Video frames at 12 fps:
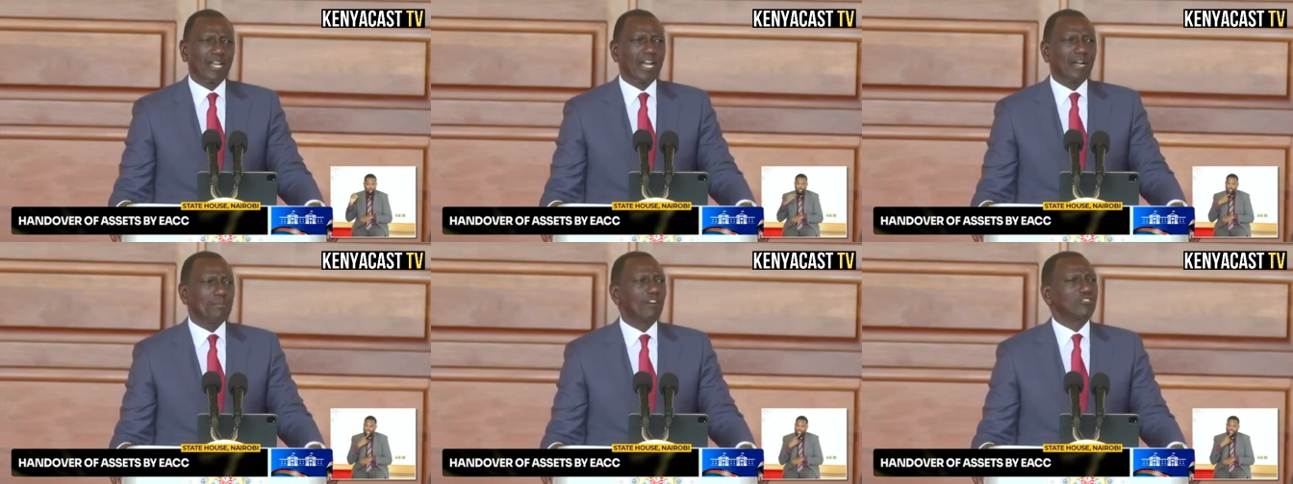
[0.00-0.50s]

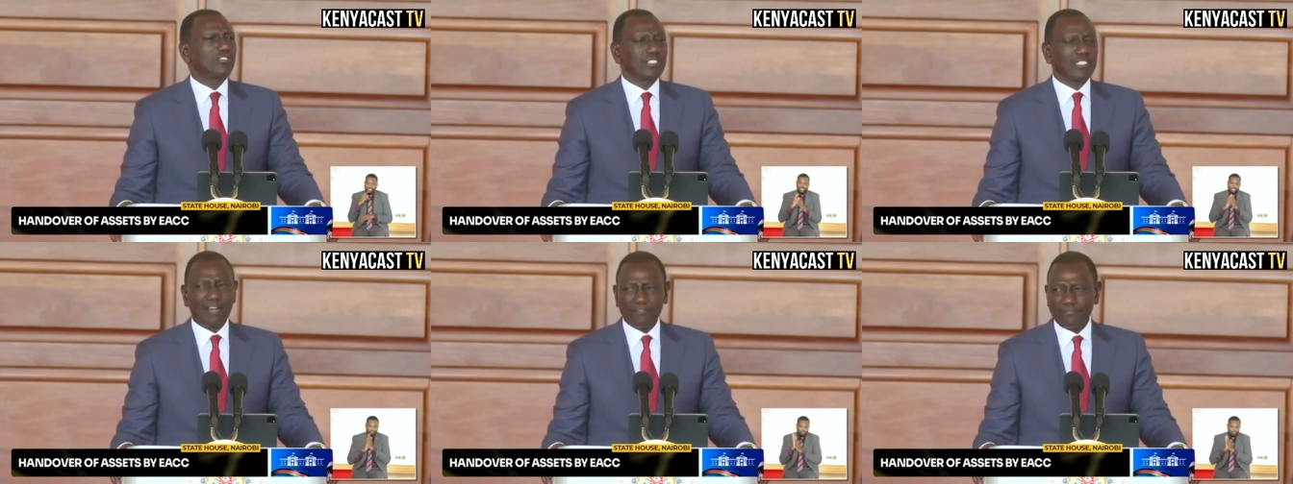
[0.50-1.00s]
about
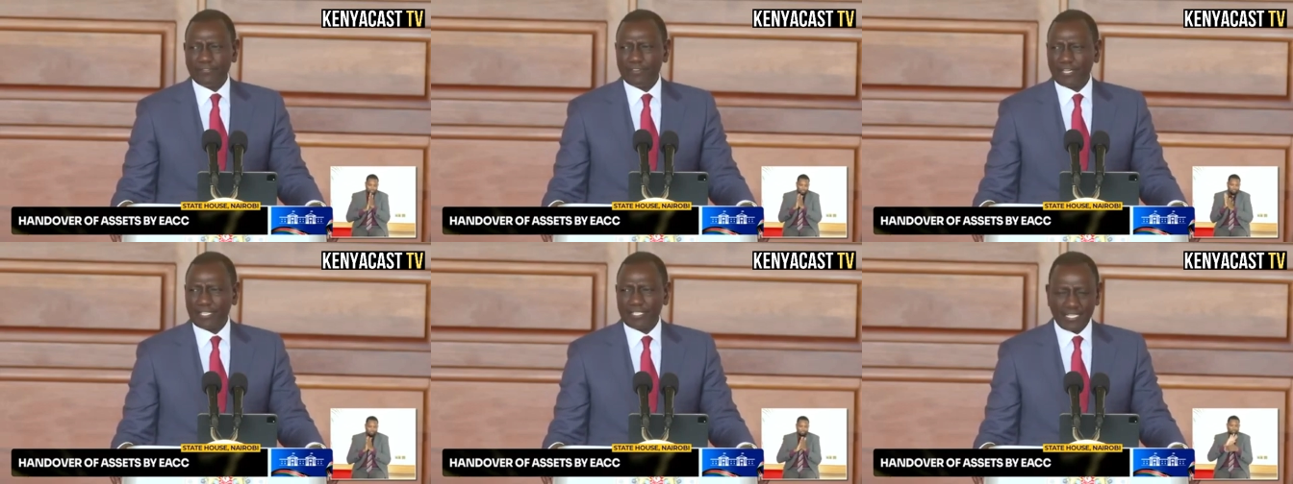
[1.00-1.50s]
staff
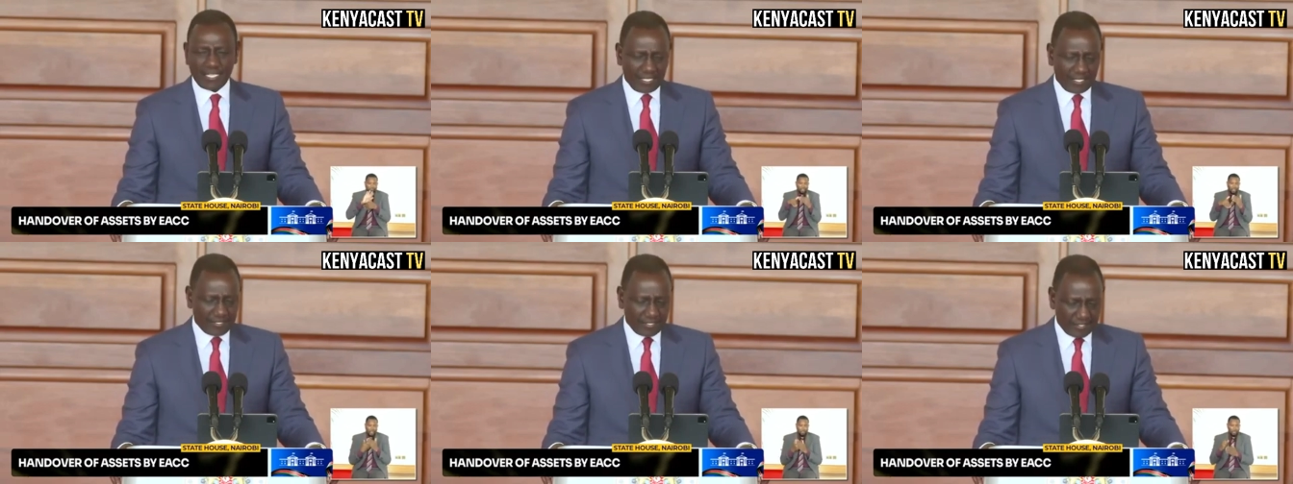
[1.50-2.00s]
at the E
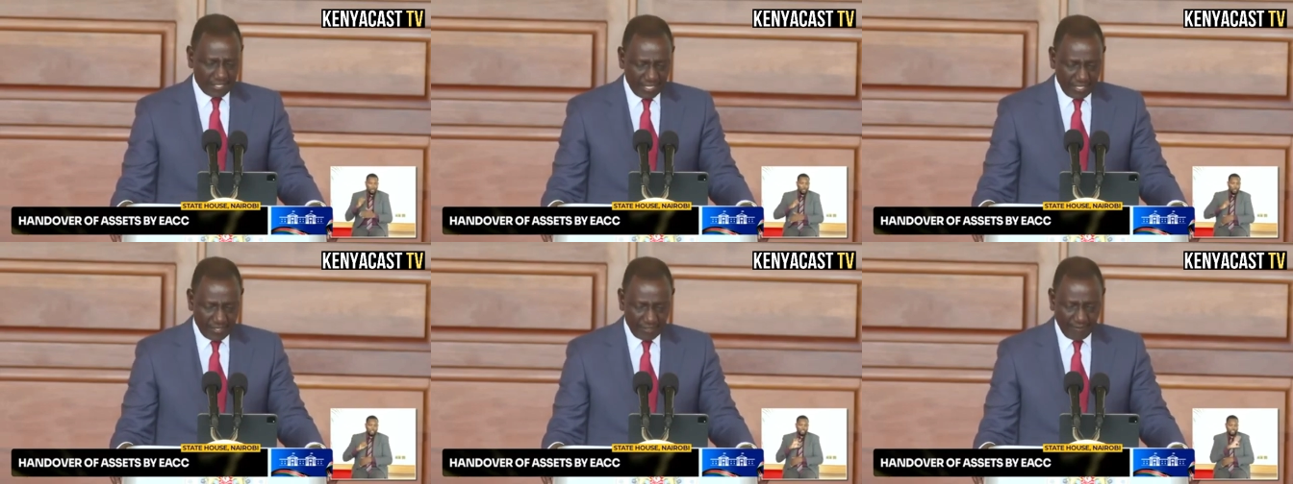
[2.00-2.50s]
S C
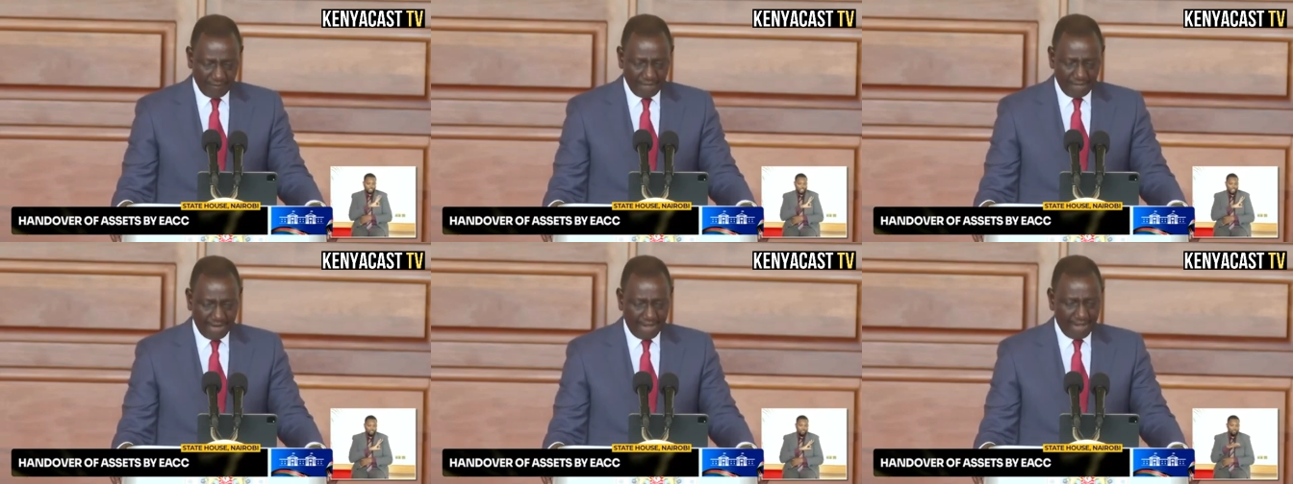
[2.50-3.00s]
C
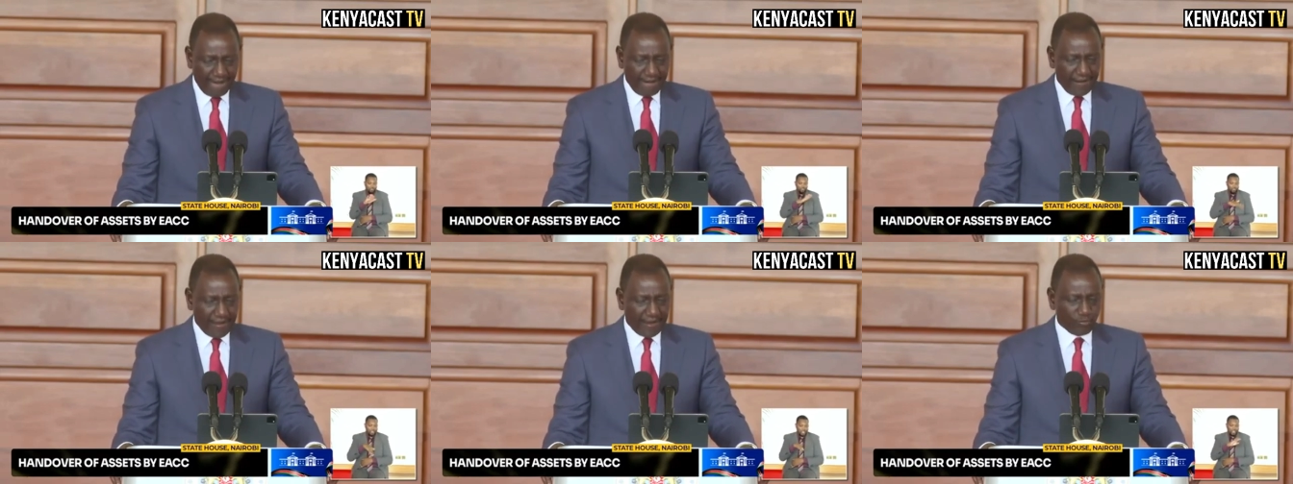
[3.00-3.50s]

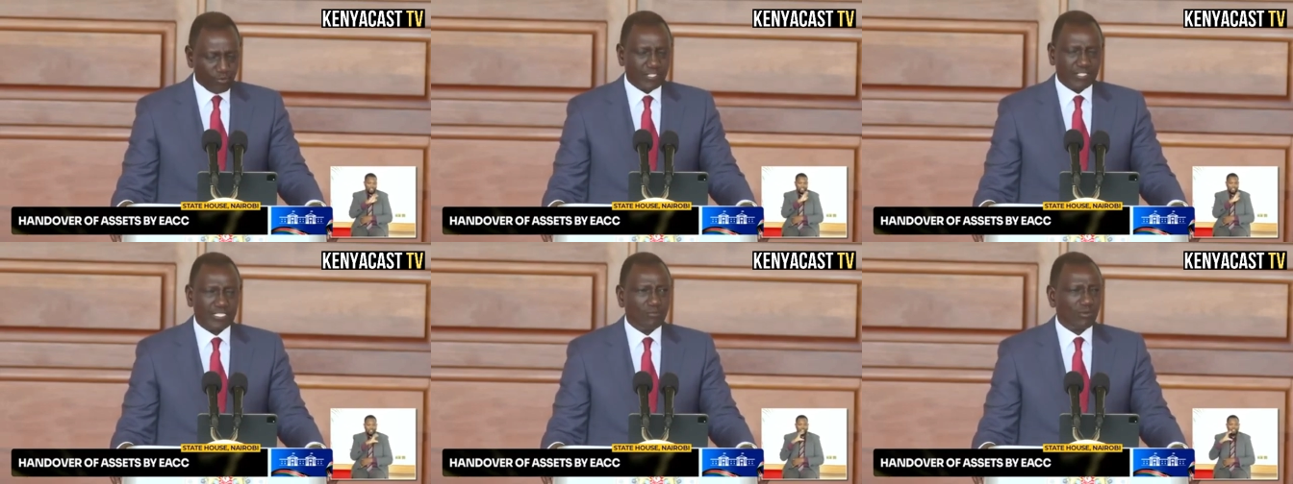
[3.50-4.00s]
and
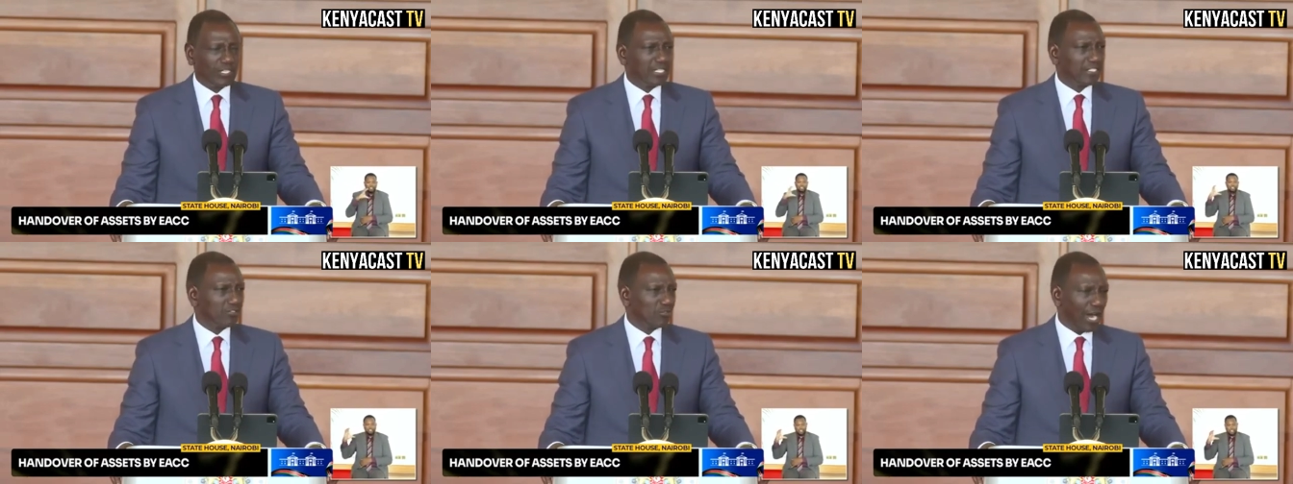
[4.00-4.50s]
what
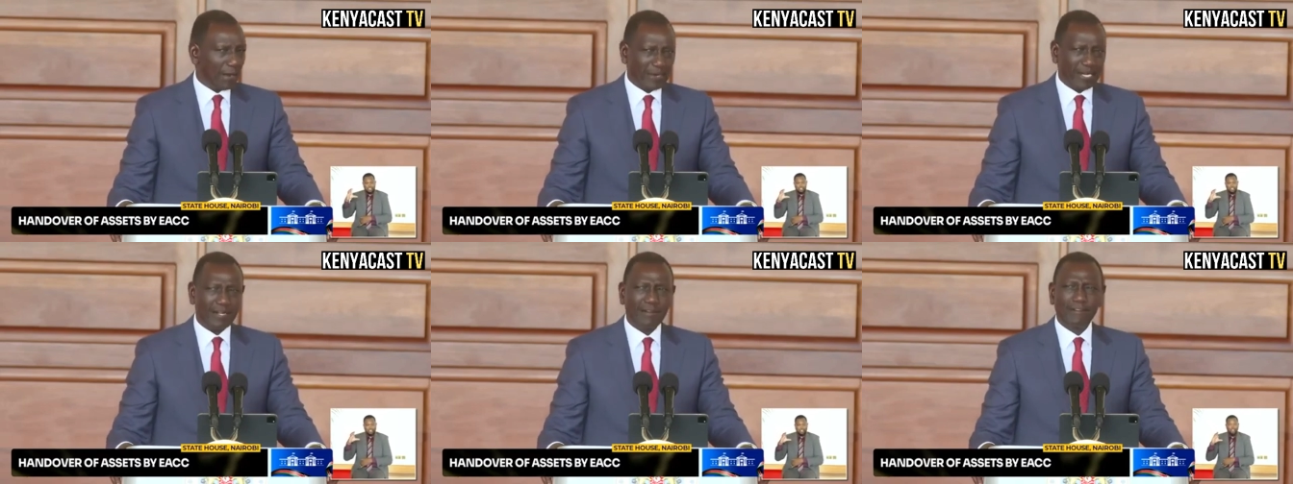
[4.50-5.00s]
needs to
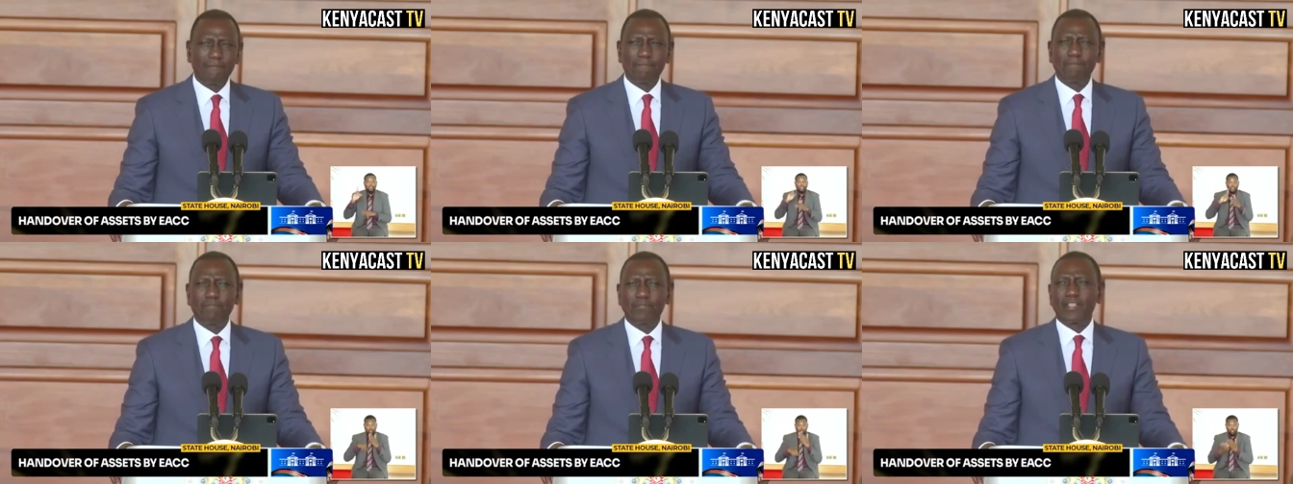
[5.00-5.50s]
happen.
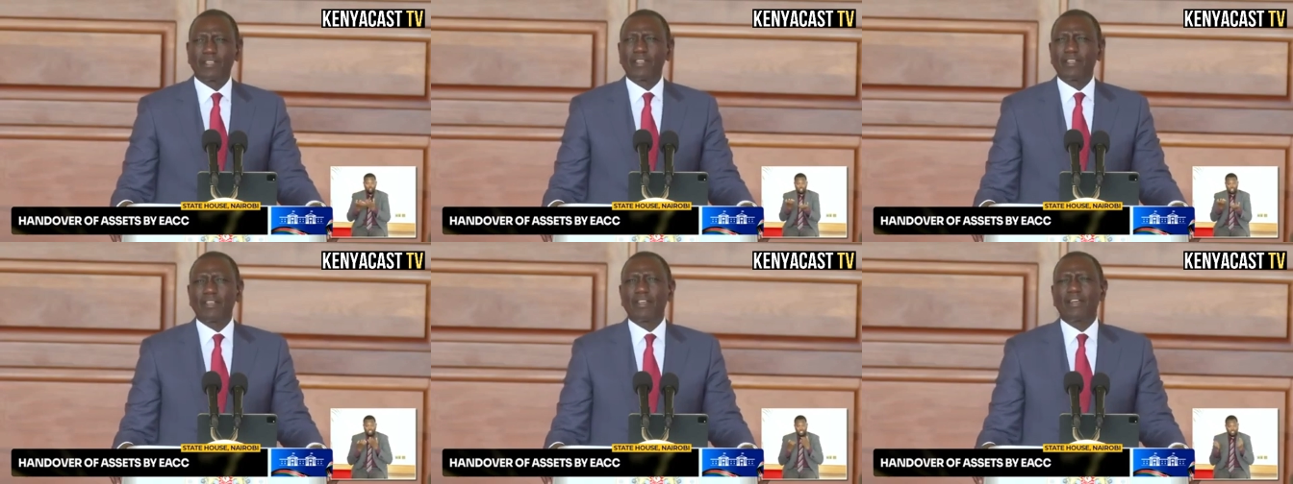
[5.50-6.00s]

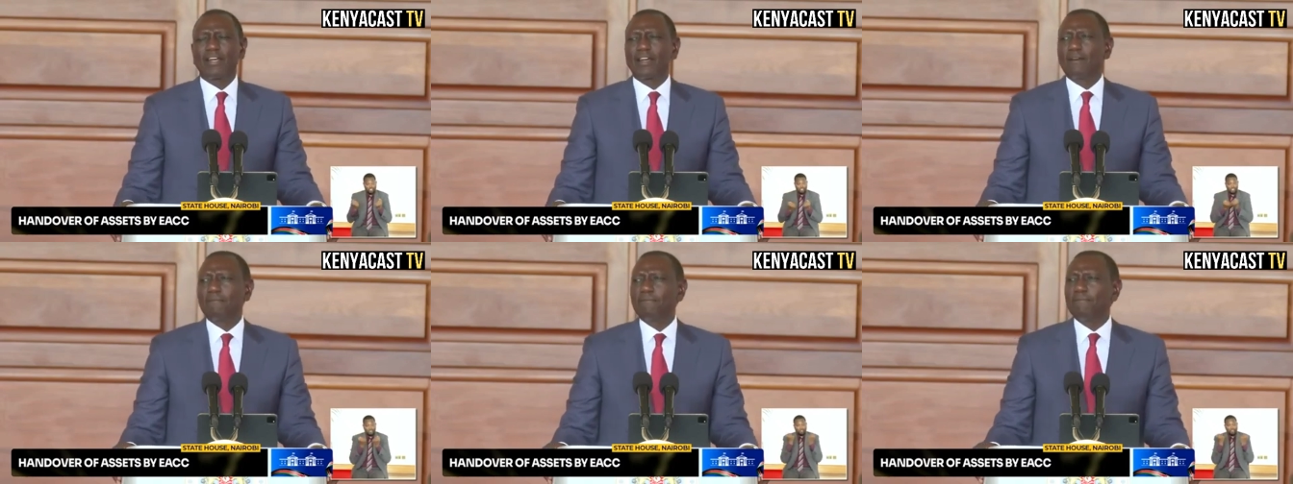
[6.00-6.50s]

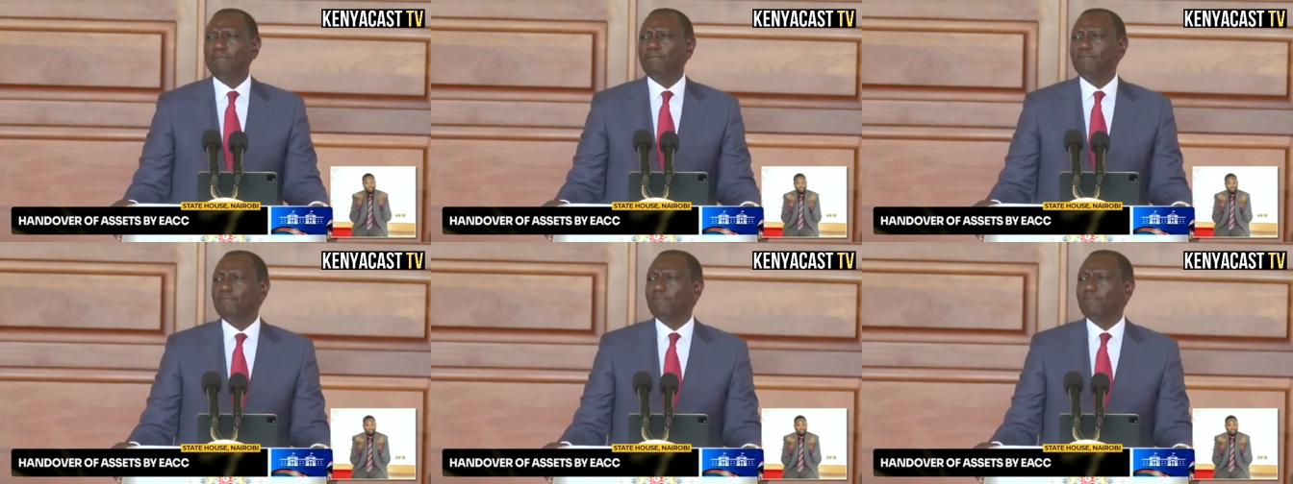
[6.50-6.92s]
Um,